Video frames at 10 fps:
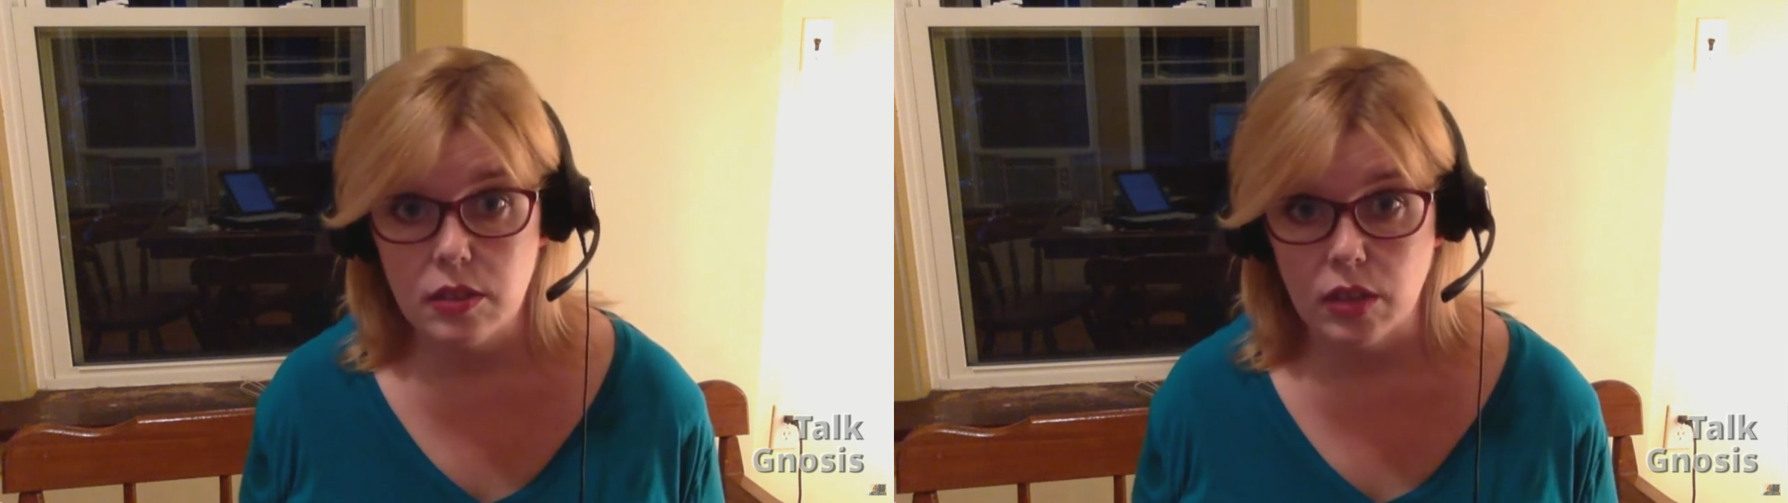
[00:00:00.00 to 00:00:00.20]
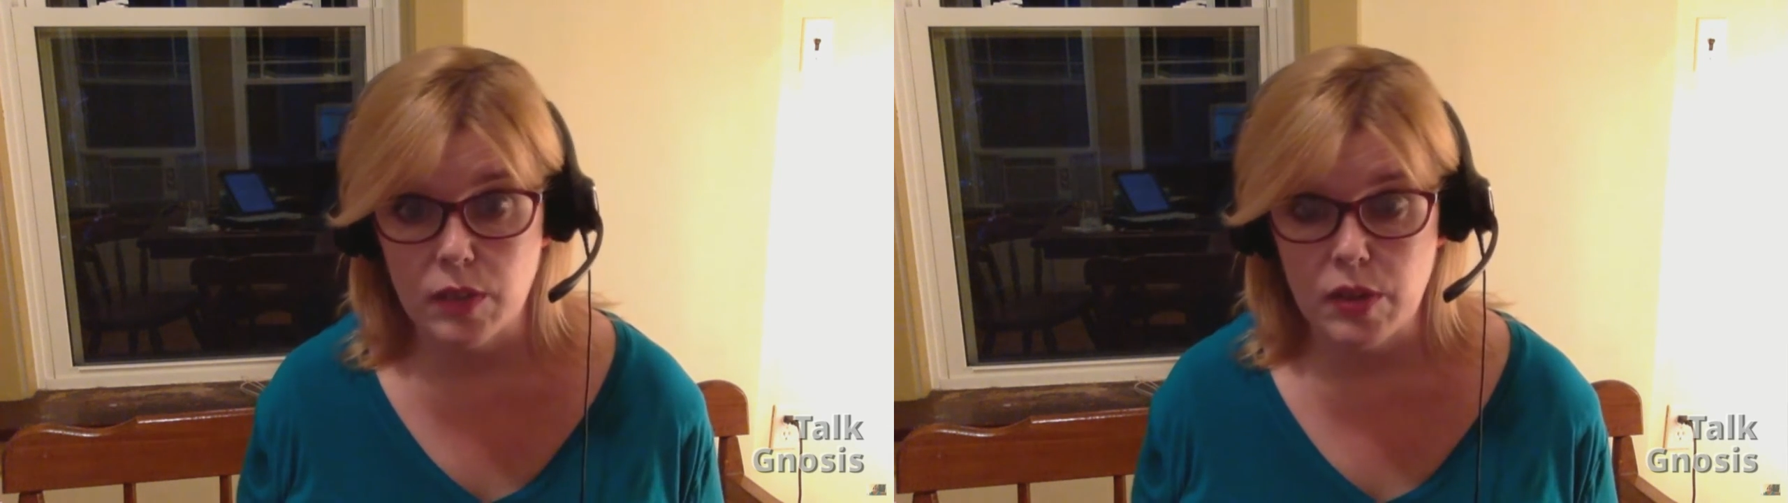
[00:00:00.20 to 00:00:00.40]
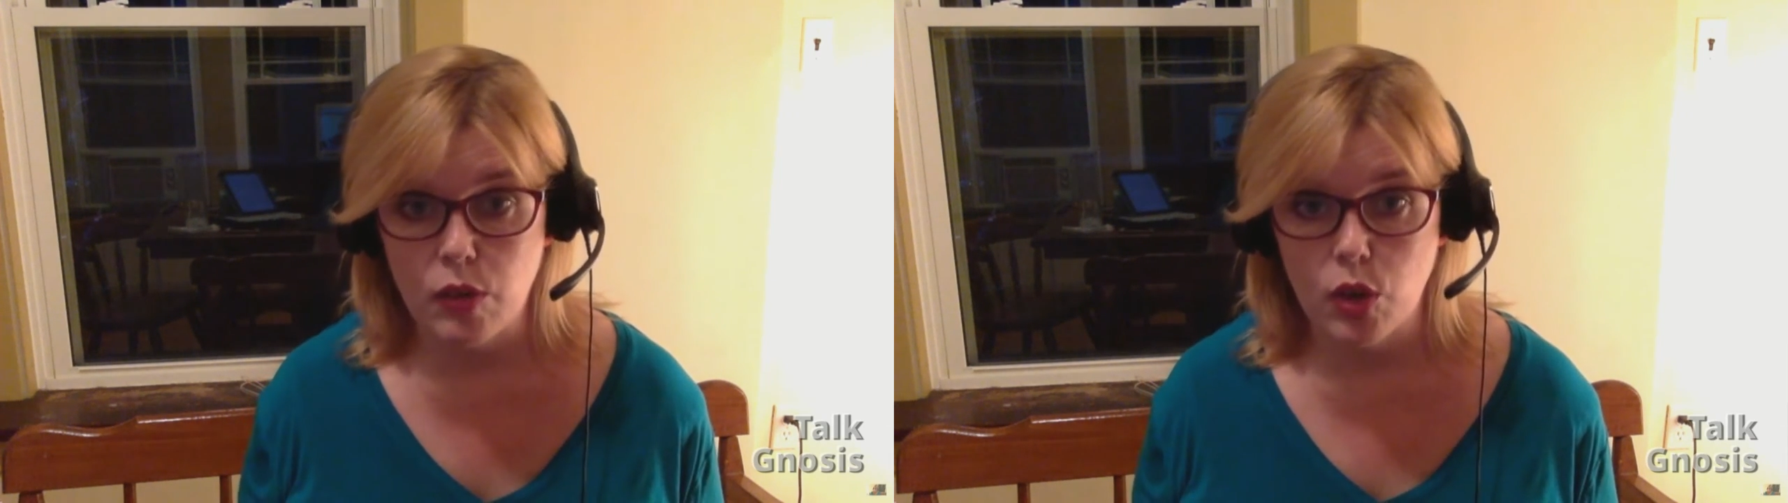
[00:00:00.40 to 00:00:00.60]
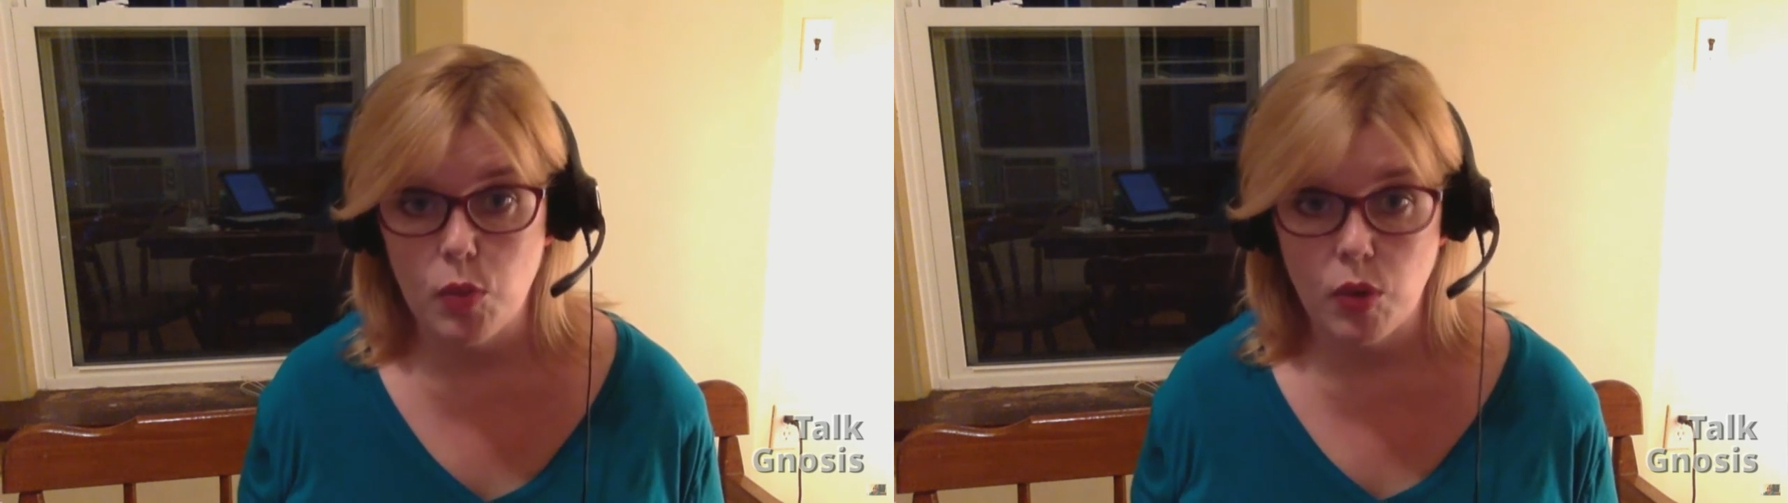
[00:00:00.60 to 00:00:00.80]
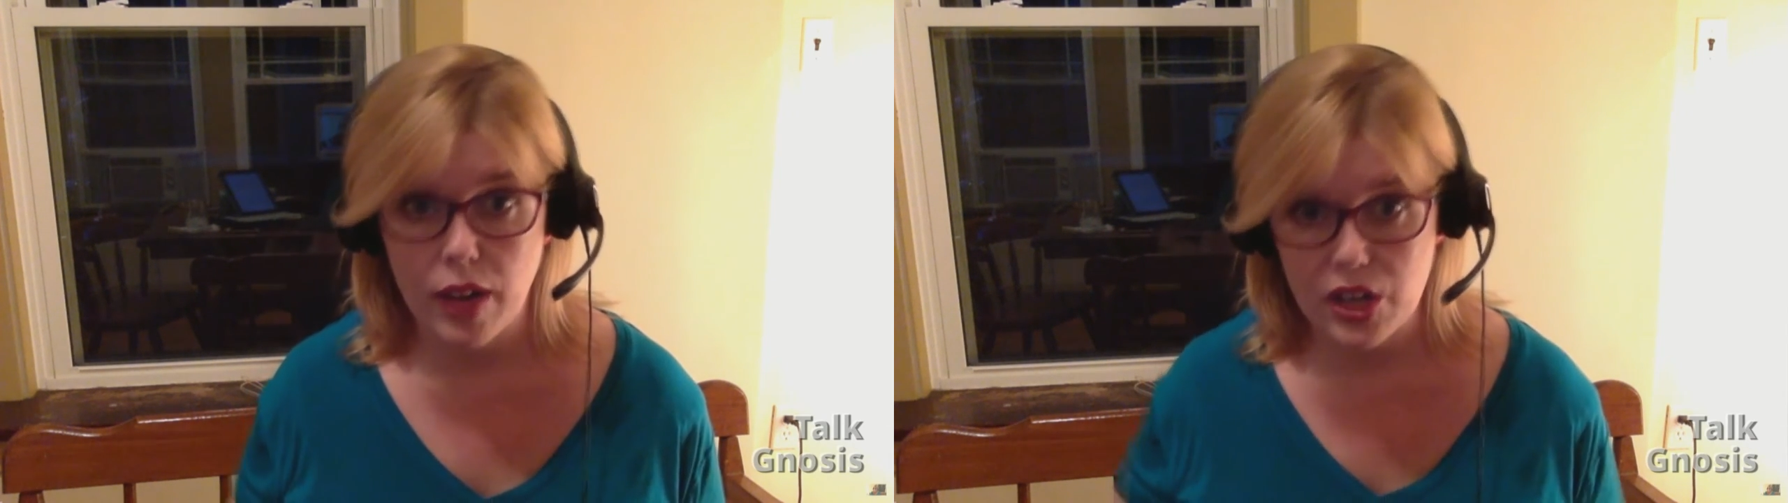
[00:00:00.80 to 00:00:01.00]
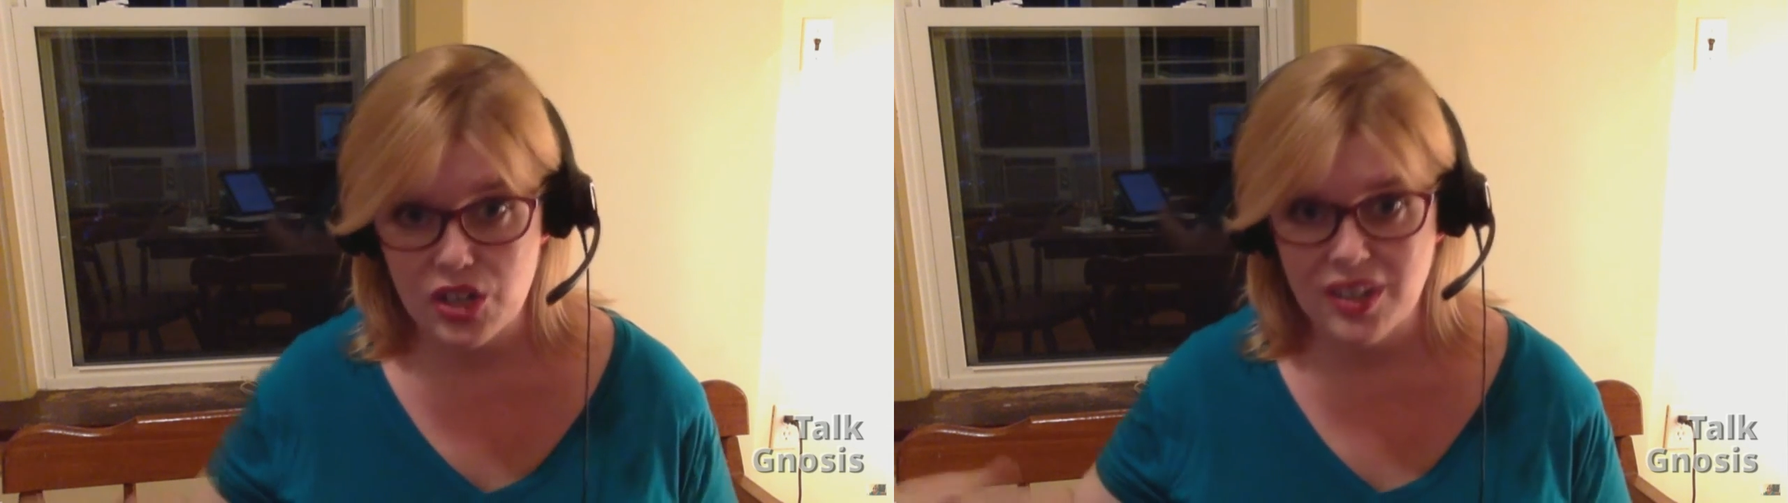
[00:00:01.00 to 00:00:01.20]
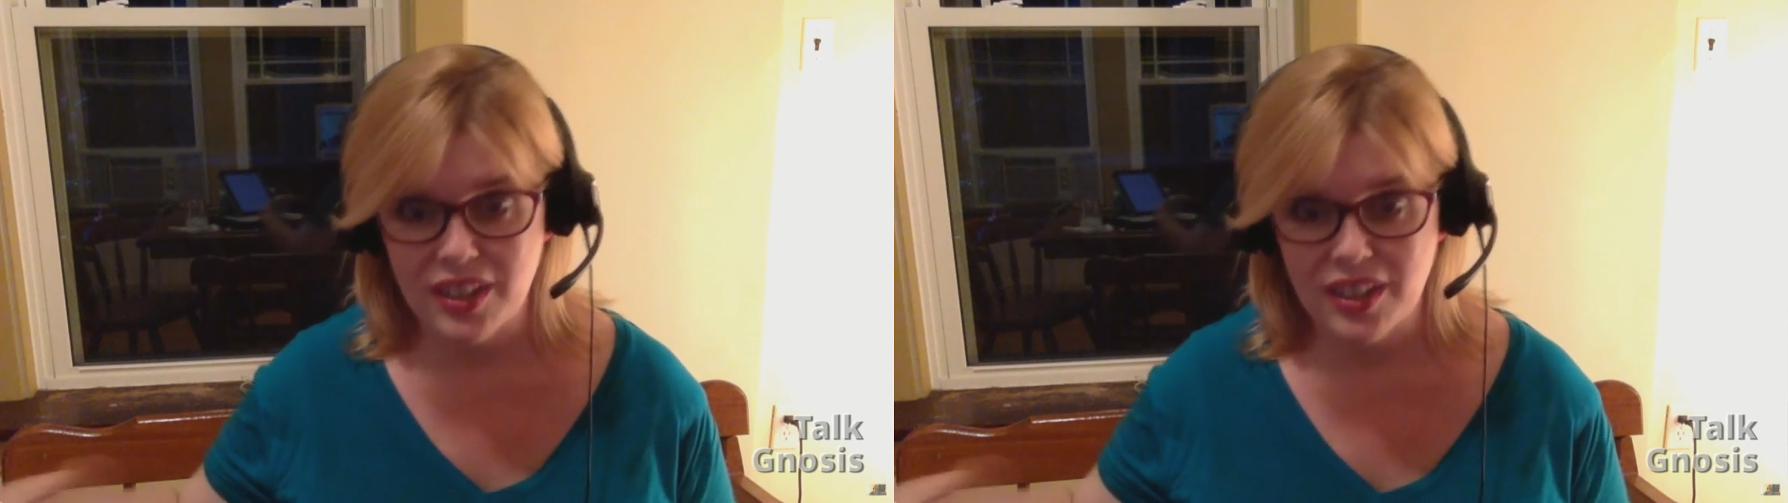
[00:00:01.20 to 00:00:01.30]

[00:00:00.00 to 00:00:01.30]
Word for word: living room, or actually in